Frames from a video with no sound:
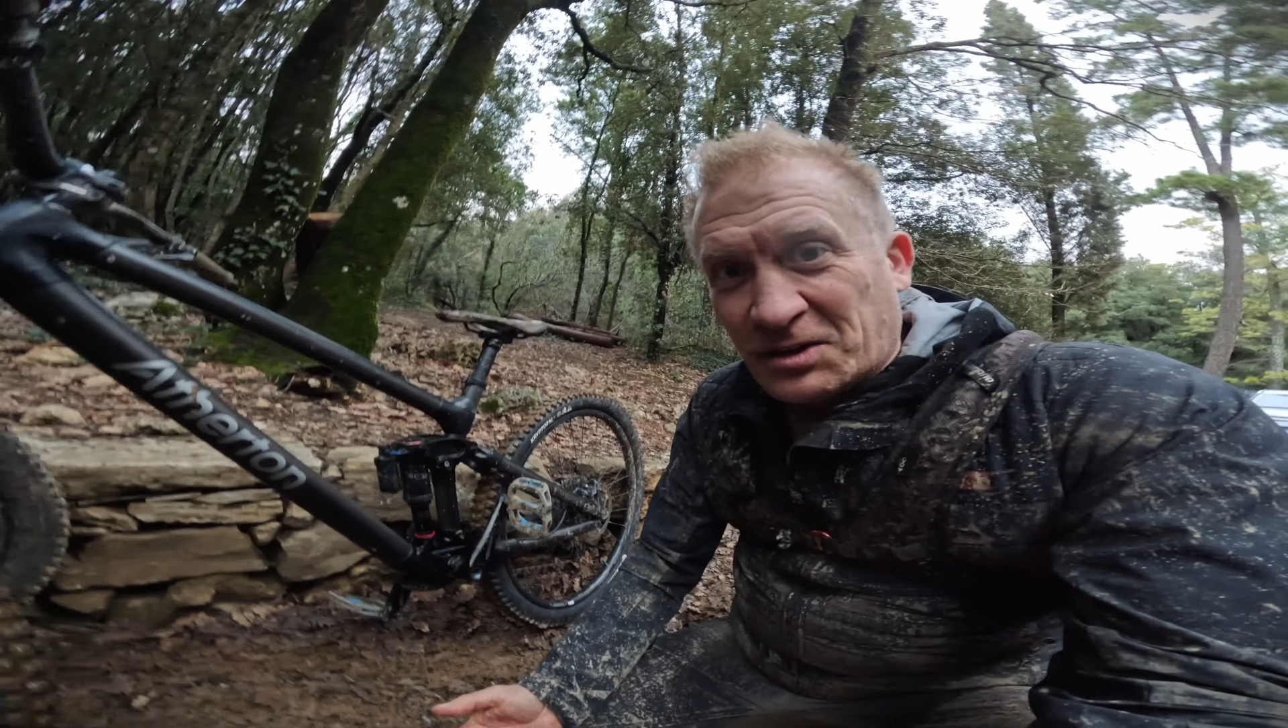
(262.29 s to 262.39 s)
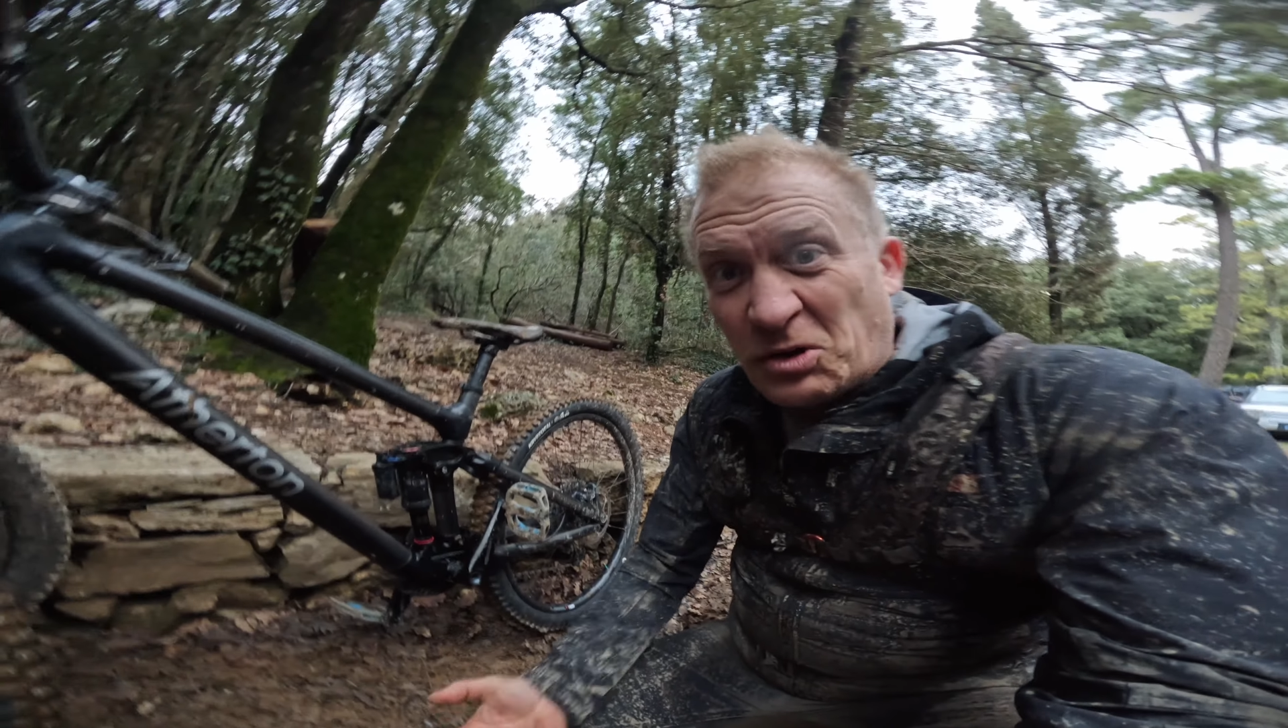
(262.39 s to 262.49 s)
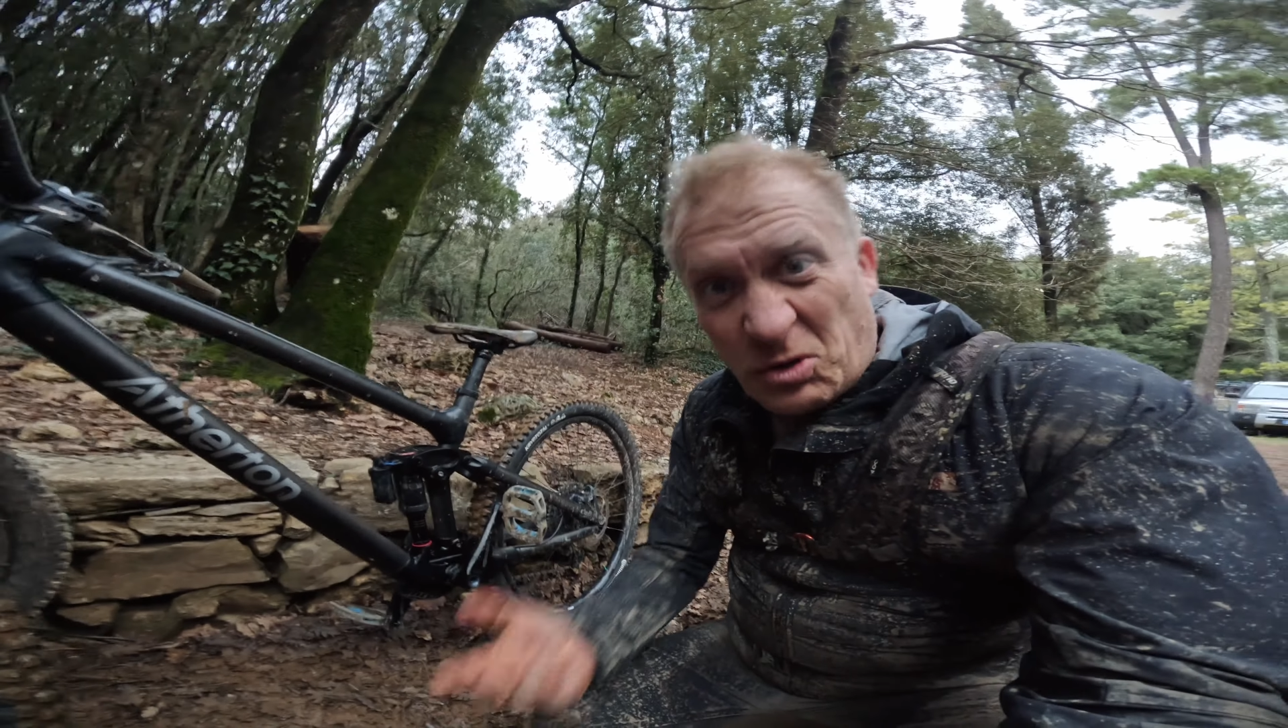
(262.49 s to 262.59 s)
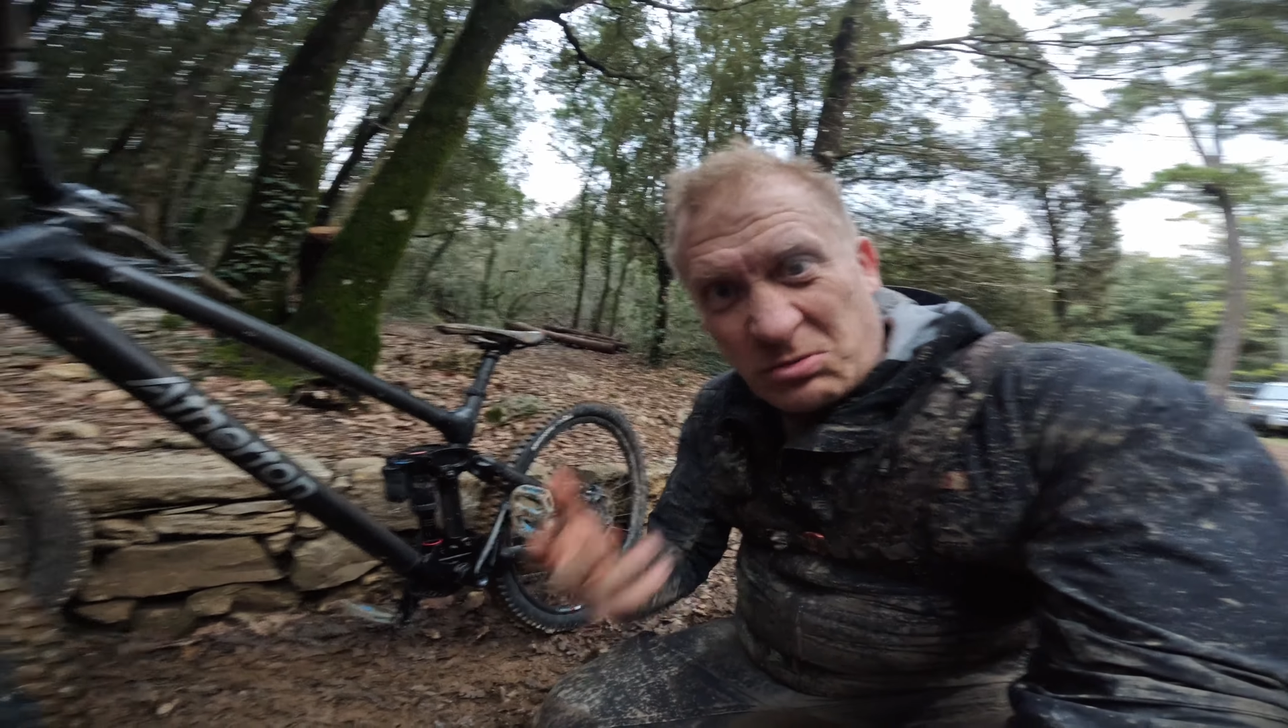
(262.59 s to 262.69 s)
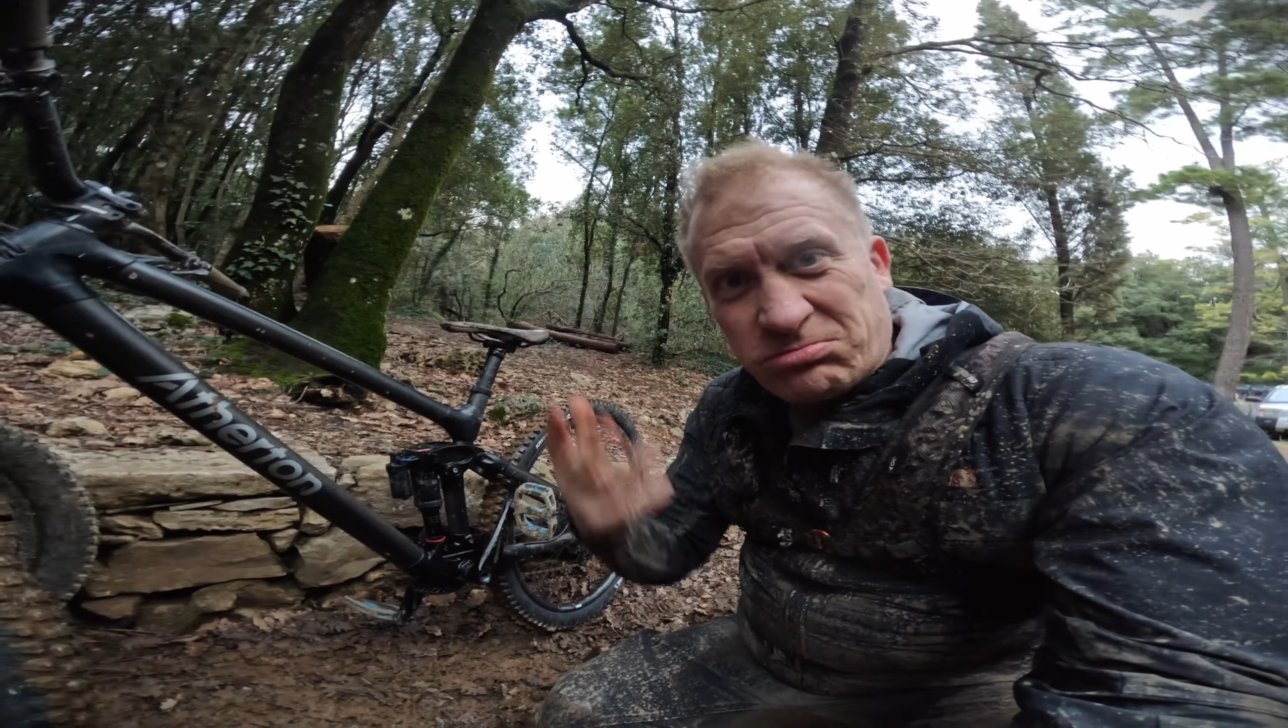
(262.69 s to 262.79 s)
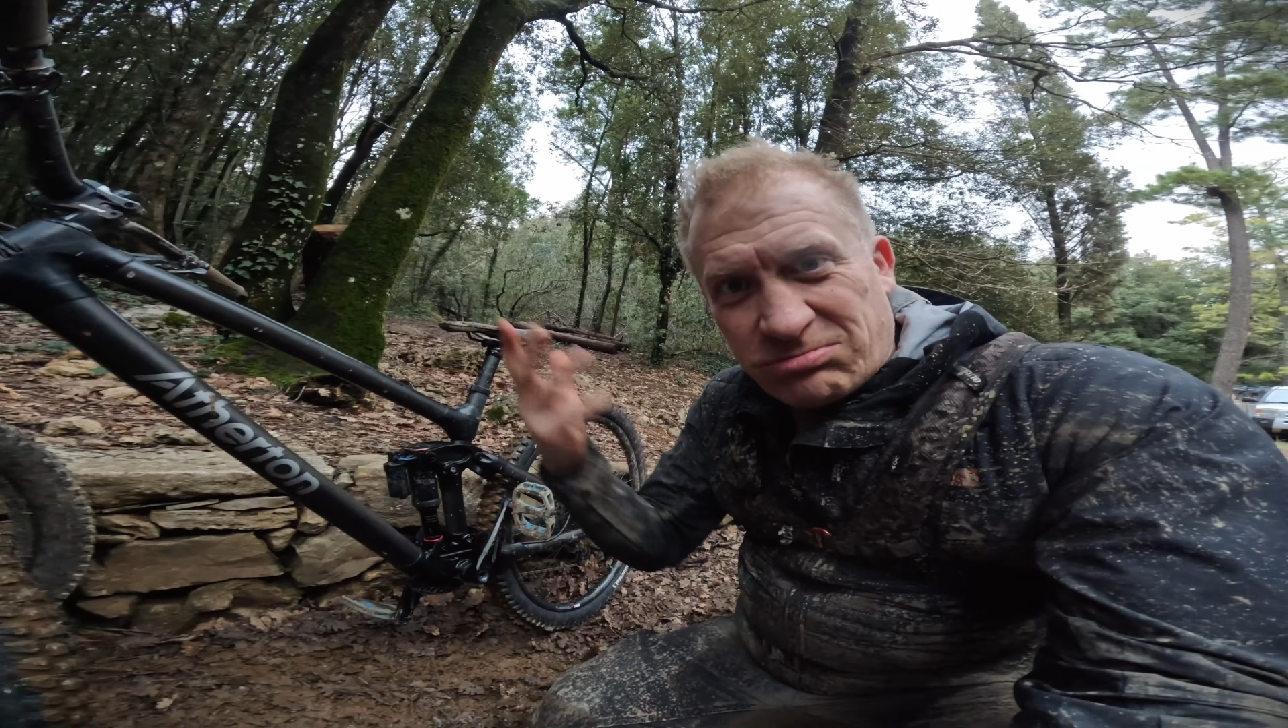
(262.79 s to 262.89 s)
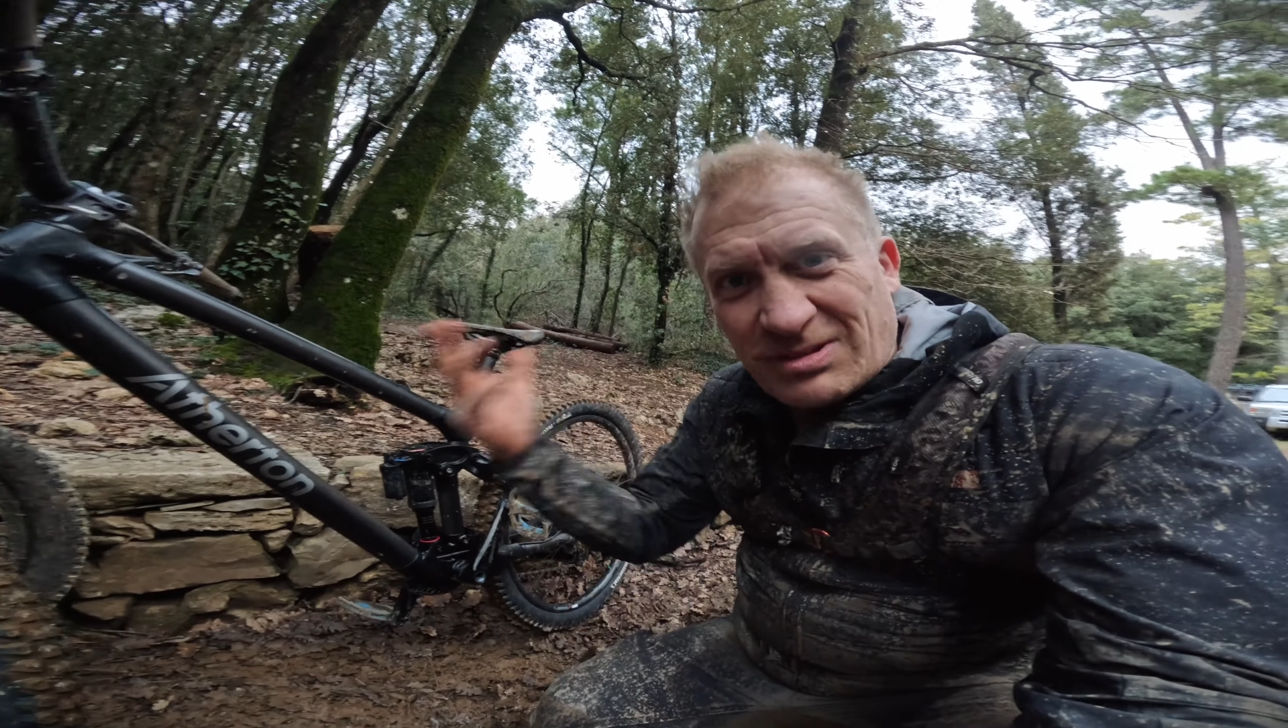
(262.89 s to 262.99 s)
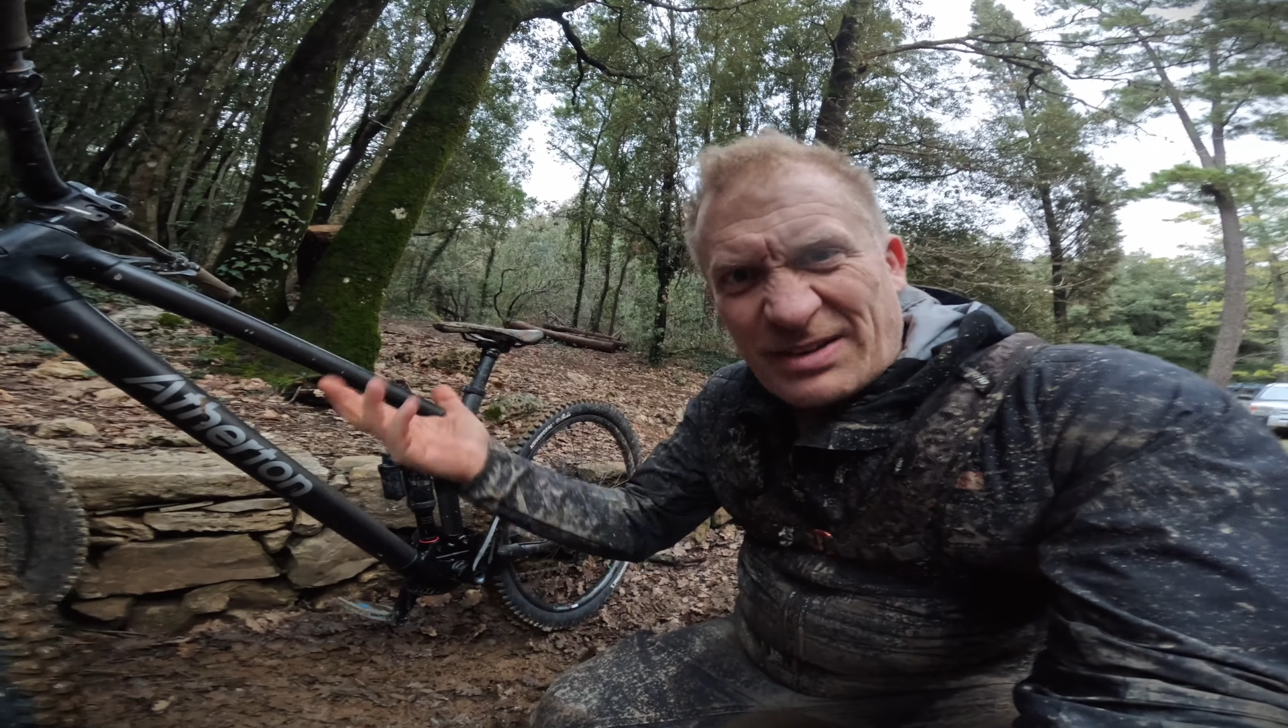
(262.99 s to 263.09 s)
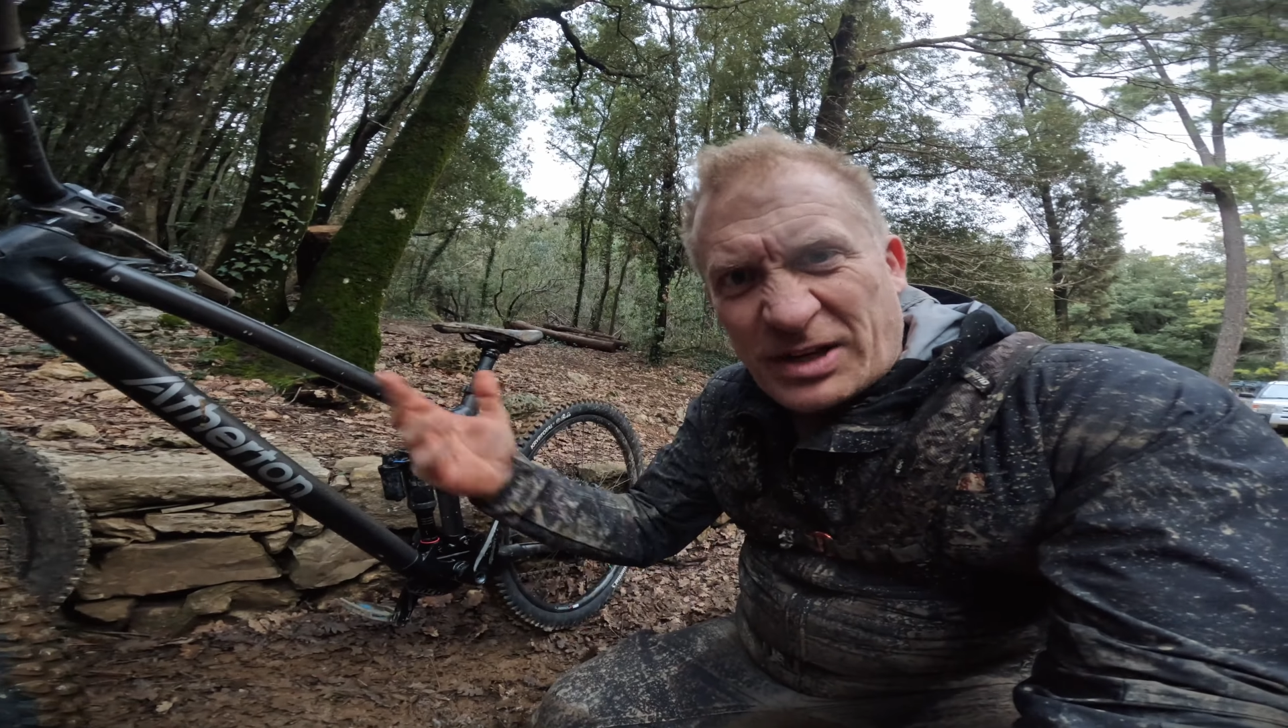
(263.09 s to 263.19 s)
or give a